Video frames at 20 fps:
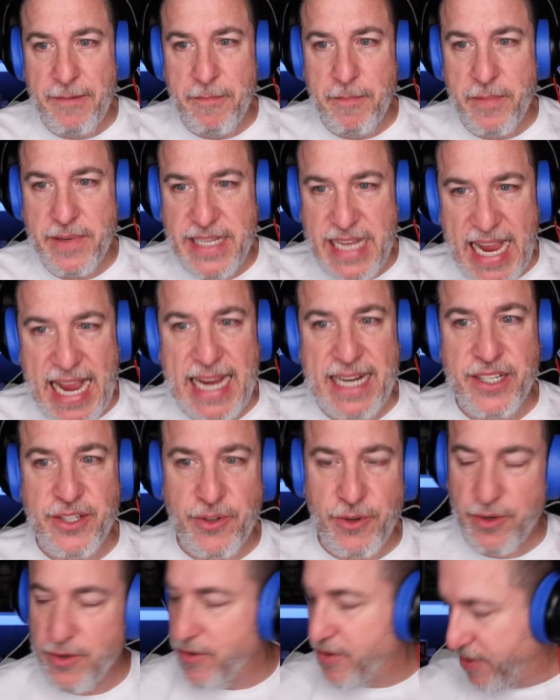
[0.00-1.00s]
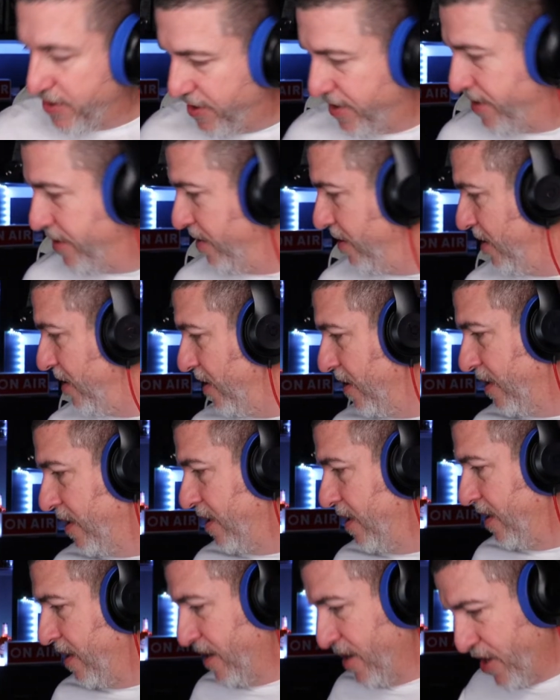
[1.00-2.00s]
Tack screws.
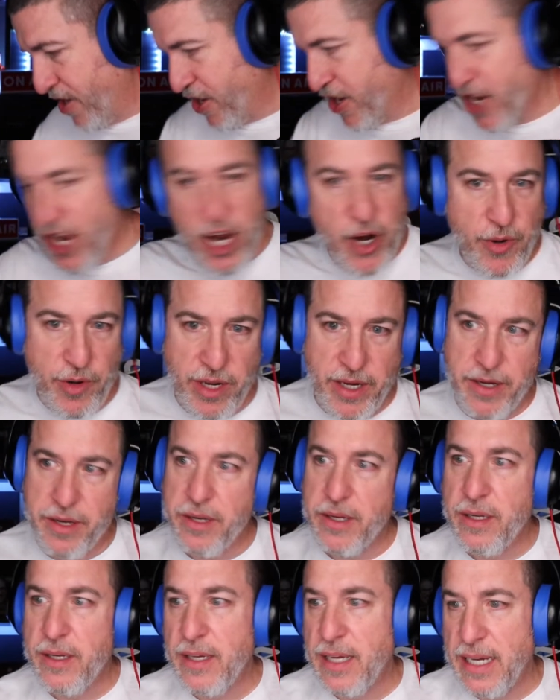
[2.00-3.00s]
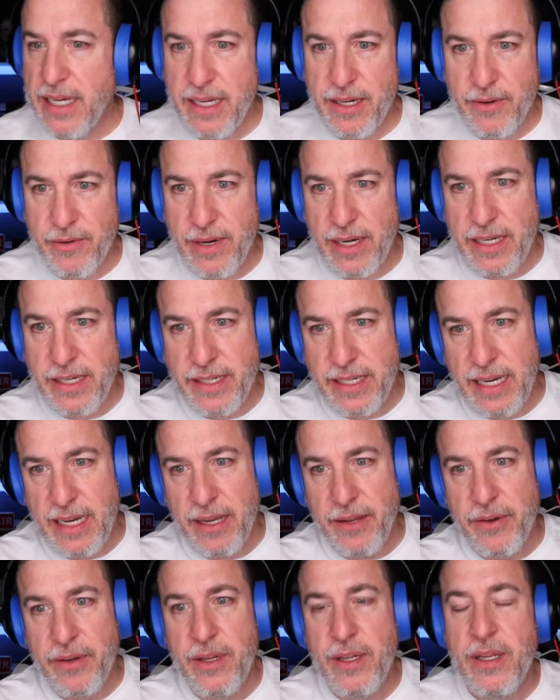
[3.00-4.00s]
Noted. I need to write it down.